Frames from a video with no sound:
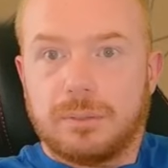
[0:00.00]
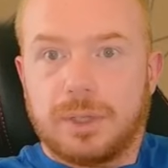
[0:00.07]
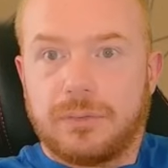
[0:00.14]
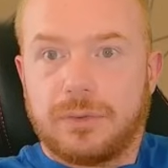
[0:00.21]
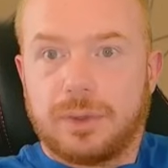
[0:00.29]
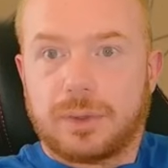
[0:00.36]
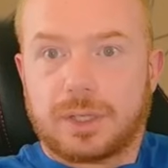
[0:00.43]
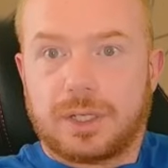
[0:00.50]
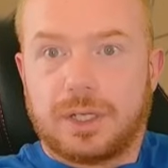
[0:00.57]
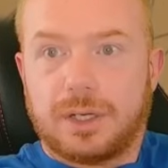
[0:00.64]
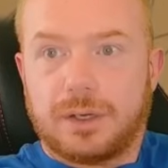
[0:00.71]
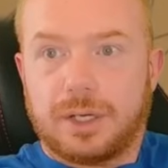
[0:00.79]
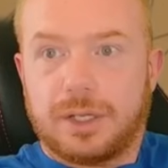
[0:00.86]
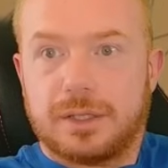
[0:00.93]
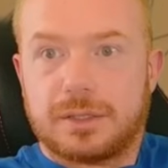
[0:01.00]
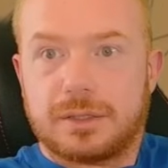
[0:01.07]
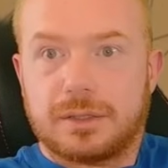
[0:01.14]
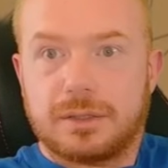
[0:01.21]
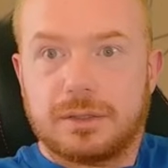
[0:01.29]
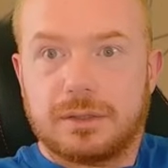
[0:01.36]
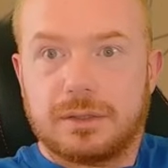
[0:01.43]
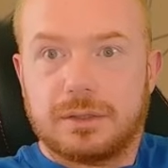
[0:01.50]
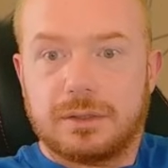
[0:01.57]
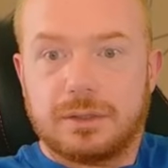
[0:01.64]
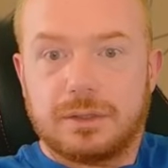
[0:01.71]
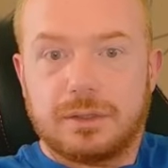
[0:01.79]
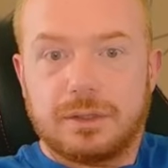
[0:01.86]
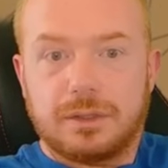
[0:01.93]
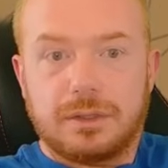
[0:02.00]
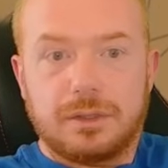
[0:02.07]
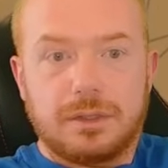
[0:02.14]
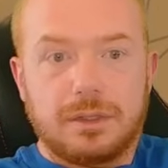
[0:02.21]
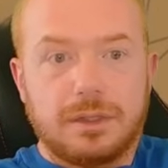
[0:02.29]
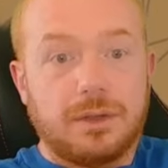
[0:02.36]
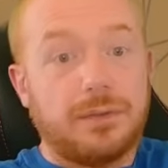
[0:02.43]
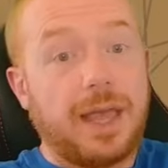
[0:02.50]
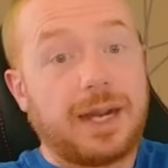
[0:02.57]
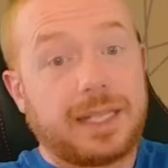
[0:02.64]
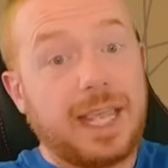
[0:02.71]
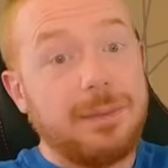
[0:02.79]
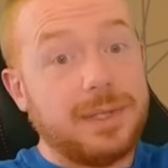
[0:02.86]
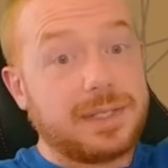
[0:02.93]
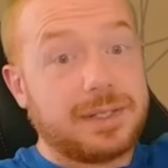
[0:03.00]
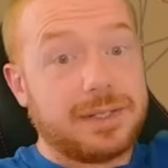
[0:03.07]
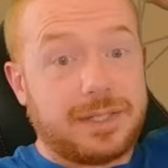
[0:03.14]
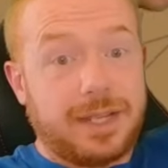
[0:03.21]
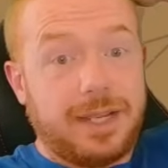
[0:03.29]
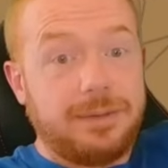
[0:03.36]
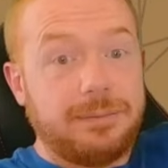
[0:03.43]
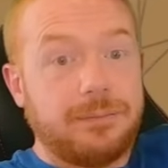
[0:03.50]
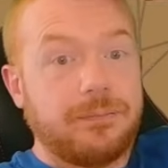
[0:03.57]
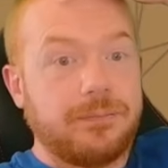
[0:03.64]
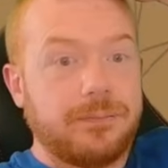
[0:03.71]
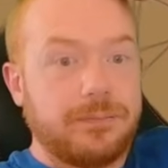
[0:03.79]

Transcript: But if you were curious, that game is insane.